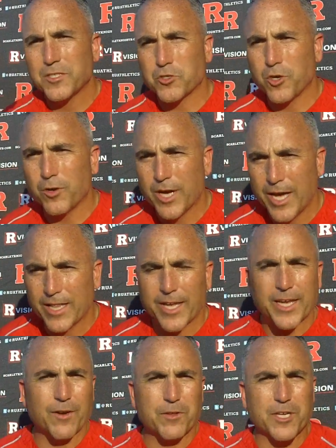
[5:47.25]
so I
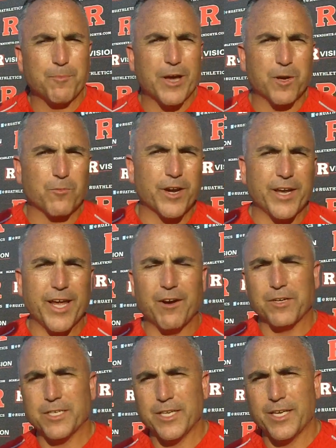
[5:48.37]
like everything about him right
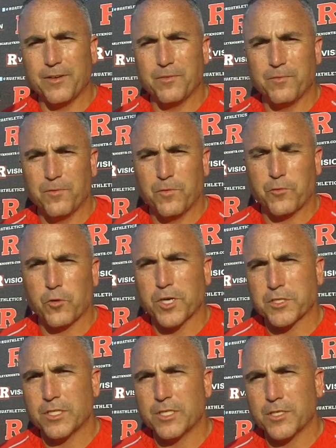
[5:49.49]
now, and for
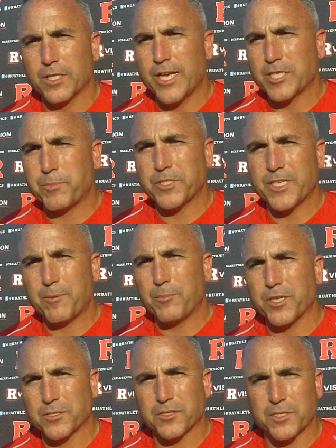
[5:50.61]
us, the last piece of that
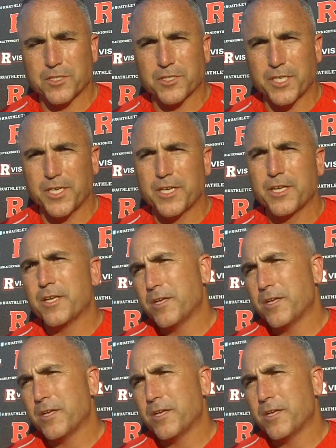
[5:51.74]
puzzle is going to see,